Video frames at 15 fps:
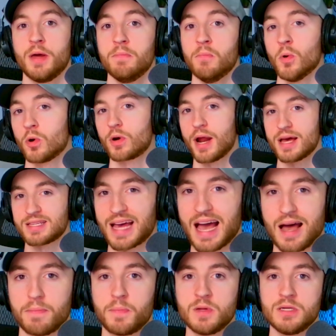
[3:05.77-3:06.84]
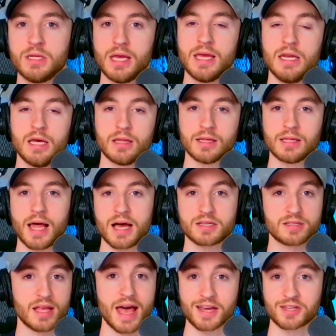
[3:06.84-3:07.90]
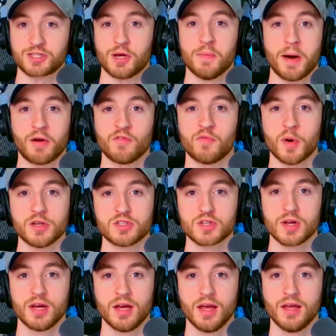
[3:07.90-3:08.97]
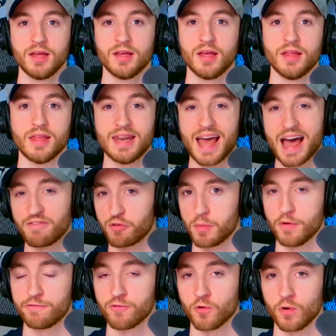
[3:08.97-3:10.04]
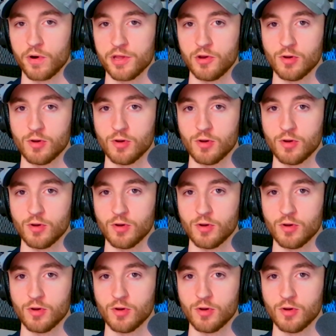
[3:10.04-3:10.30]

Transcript: and more has happened in the last X amount of months than ever before in your